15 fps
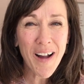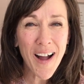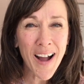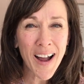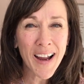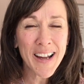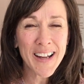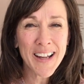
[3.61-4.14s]

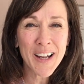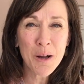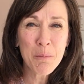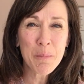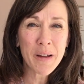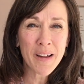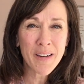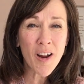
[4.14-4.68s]
I
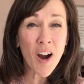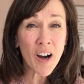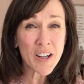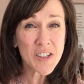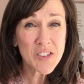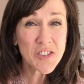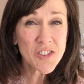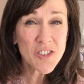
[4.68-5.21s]
am an
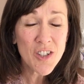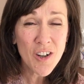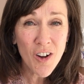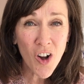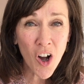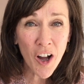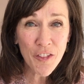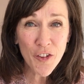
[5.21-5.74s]
artist,
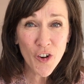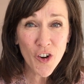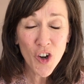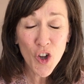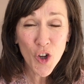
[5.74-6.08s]
author,